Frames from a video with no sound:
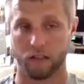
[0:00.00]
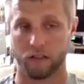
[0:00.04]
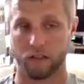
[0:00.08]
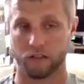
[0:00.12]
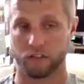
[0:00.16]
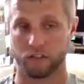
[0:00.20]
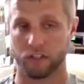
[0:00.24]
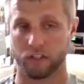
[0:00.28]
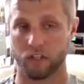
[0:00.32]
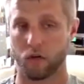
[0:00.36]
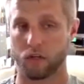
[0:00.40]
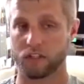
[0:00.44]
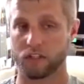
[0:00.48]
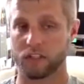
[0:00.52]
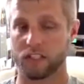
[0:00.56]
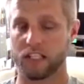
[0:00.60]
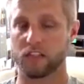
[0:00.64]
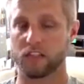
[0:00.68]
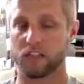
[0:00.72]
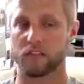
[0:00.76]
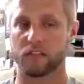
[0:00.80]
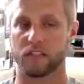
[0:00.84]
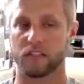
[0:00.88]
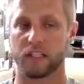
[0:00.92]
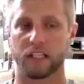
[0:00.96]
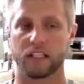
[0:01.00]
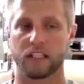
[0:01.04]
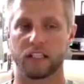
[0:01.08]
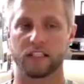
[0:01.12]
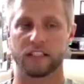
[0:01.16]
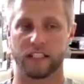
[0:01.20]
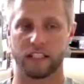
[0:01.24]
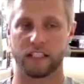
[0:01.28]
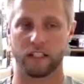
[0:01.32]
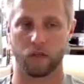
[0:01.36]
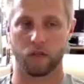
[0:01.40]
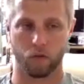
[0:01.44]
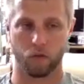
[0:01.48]
So it's interesting to
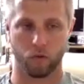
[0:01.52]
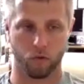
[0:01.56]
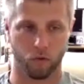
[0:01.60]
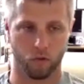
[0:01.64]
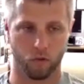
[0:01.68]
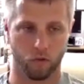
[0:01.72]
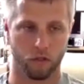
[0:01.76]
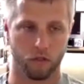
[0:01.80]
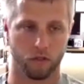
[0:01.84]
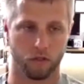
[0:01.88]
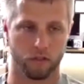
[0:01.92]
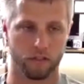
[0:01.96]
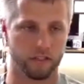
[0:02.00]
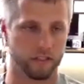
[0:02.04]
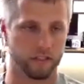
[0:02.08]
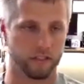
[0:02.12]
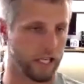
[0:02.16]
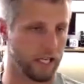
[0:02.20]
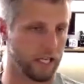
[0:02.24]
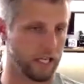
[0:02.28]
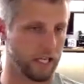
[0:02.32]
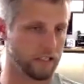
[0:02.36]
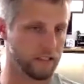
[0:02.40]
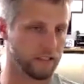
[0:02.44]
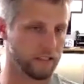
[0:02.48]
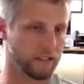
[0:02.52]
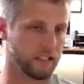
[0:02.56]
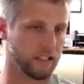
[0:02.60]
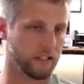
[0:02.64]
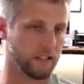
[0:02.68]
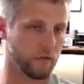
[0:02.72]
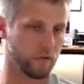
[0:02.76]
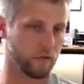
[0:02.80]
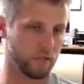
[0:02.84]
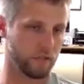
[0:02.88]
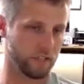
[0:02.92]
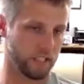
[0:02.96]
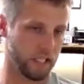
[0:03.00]
see who stays and see
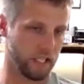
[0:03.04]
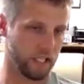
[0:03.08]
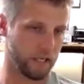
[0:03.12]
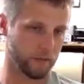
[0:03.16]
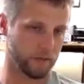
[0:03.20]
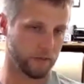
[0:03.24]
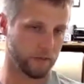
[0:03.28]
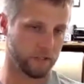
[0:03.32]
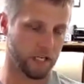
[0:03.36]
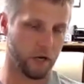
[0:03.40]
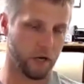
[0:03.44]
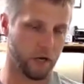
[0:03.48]
who skips.